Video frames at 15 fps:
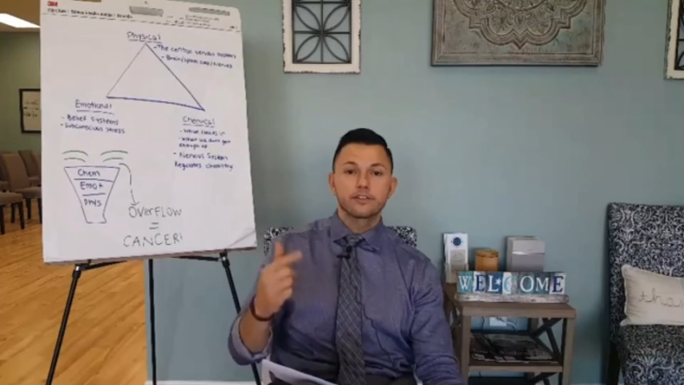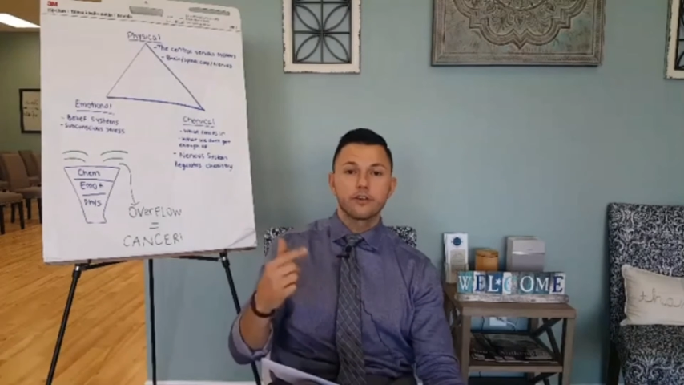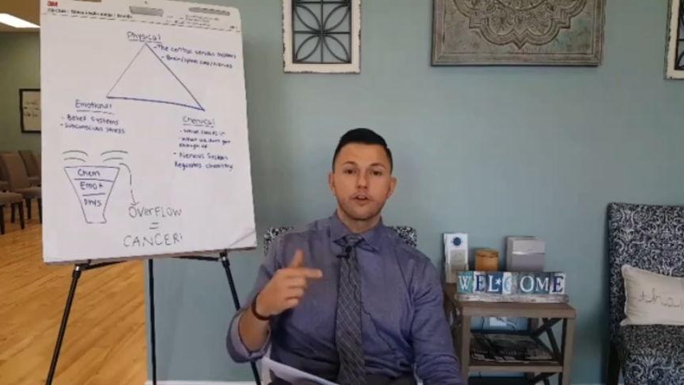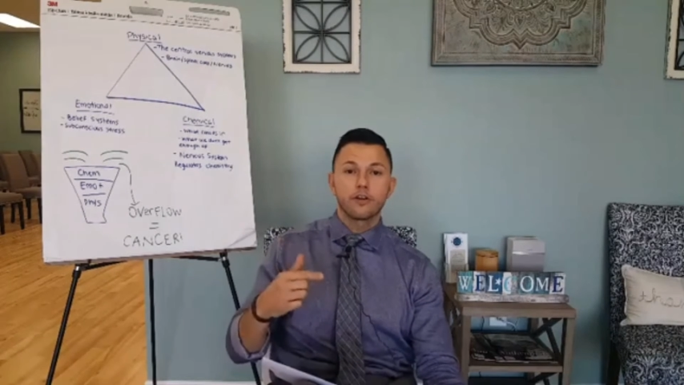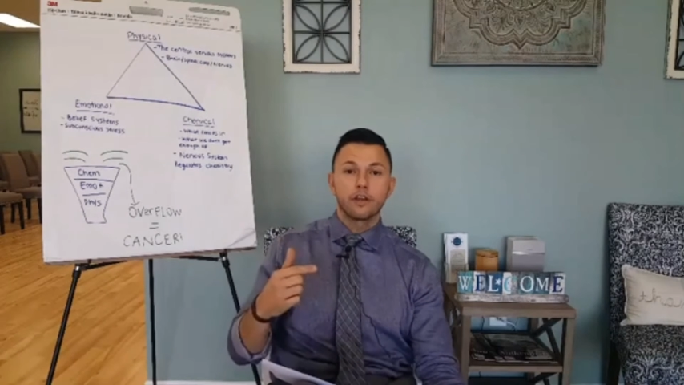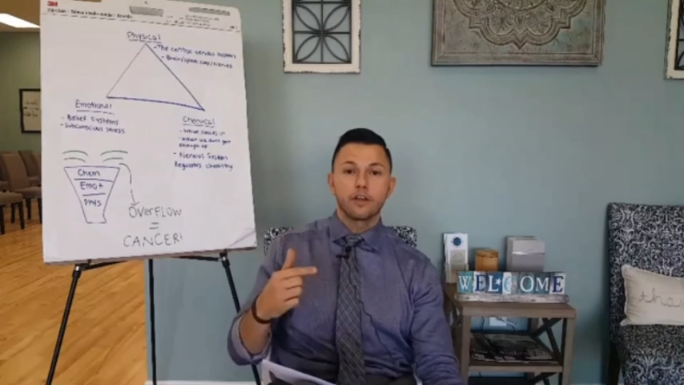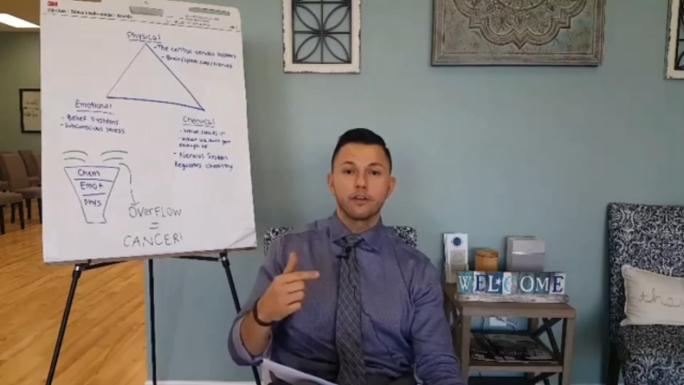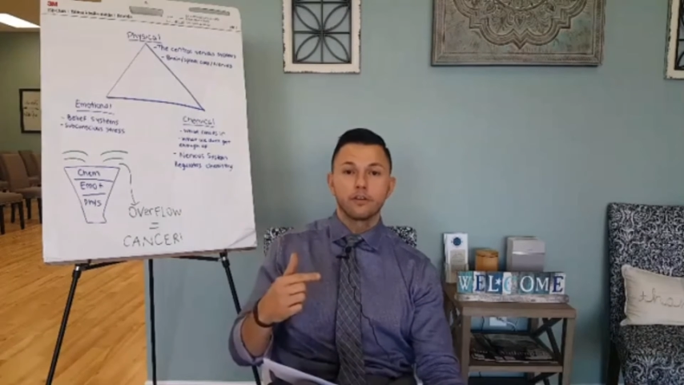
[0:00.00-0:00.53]

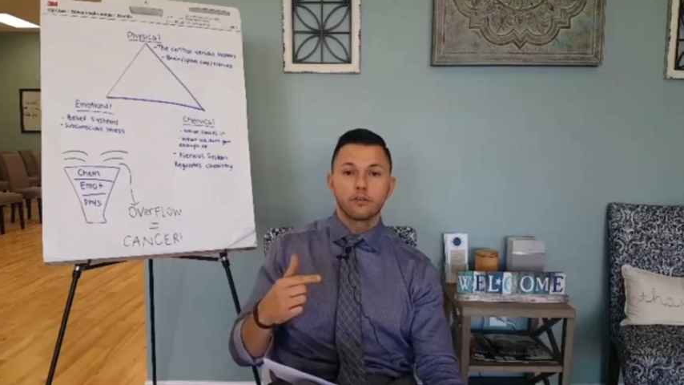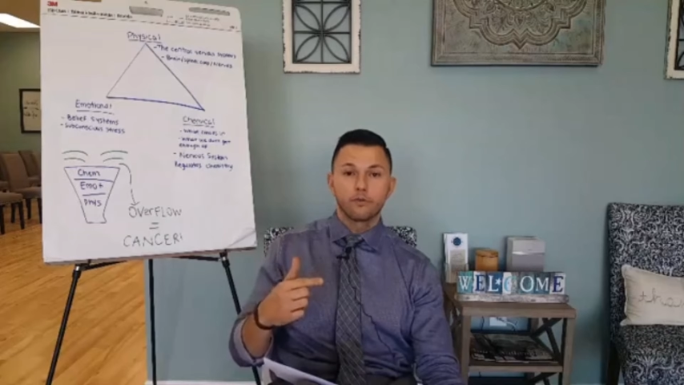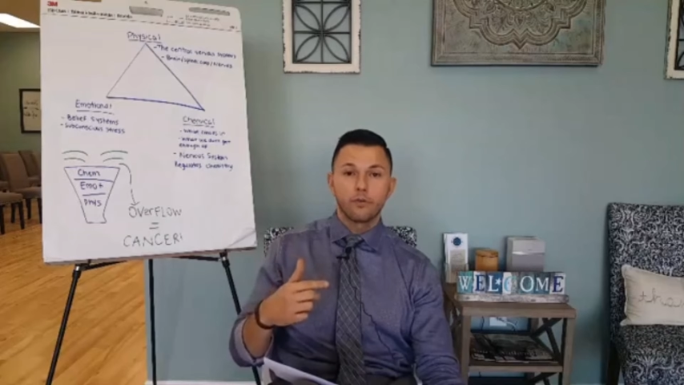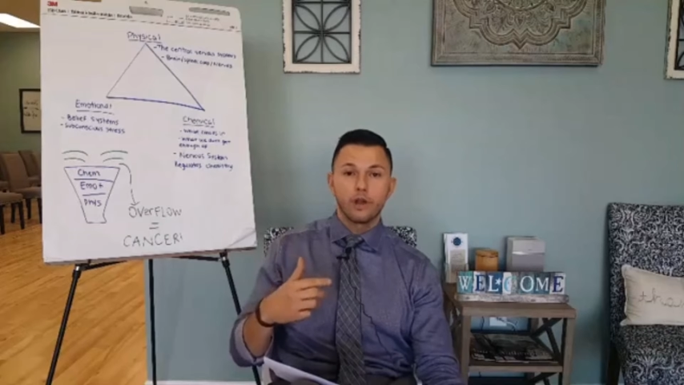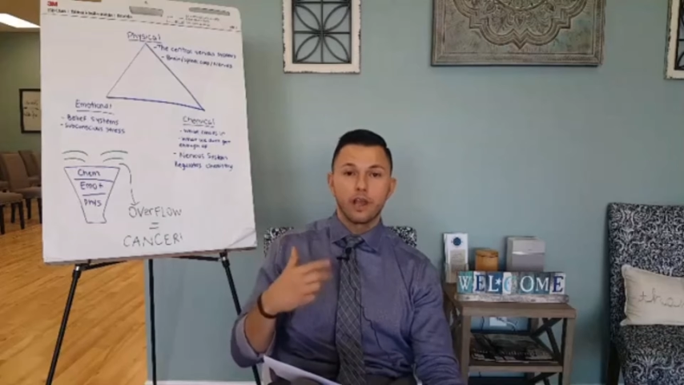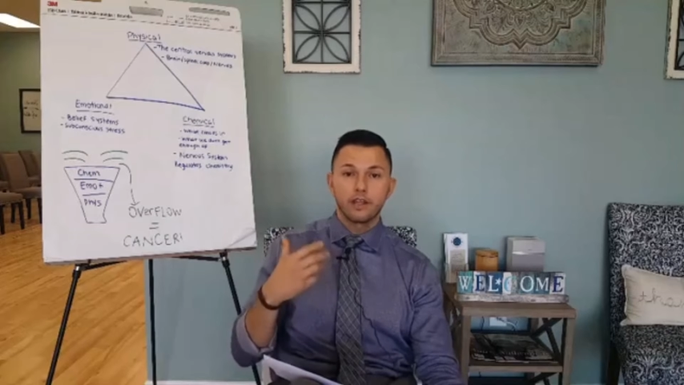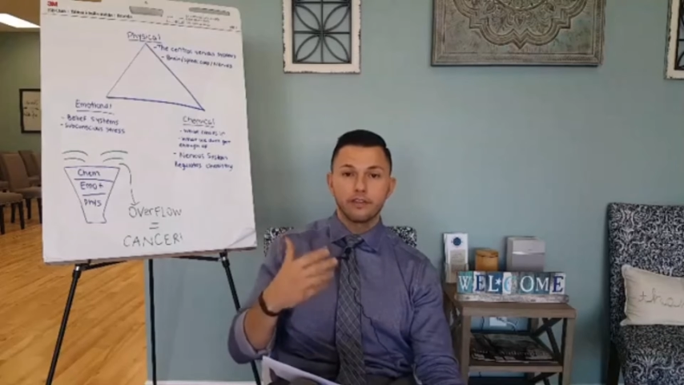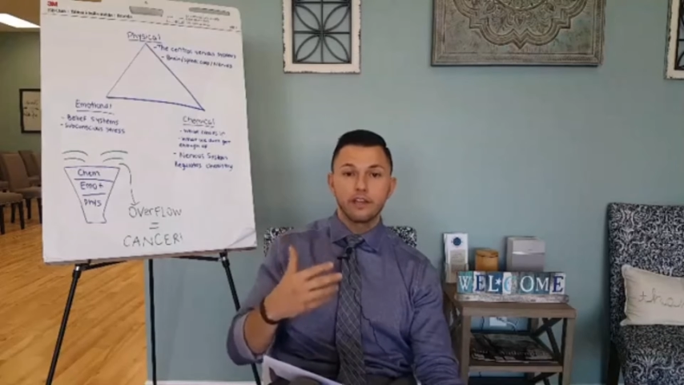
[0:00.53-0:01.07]
started,
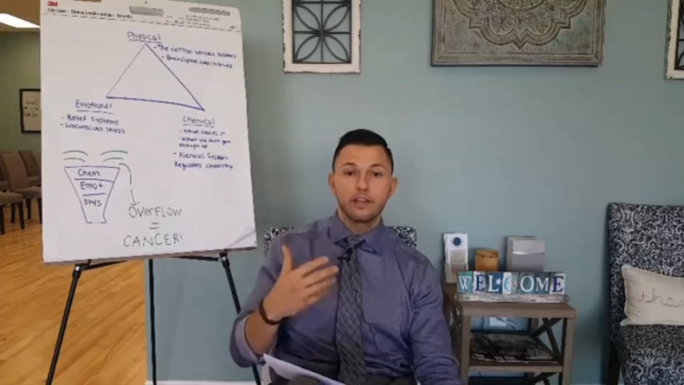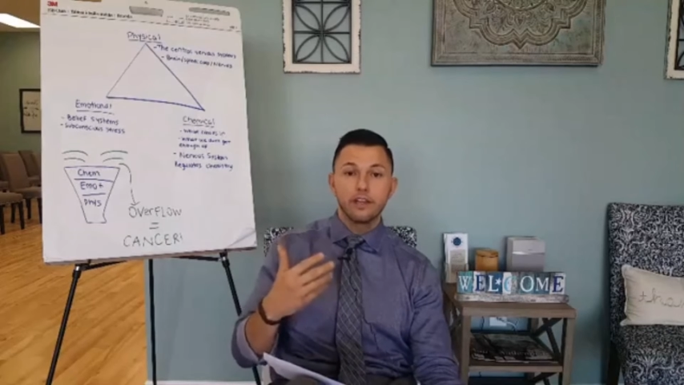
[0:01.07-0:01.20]
right?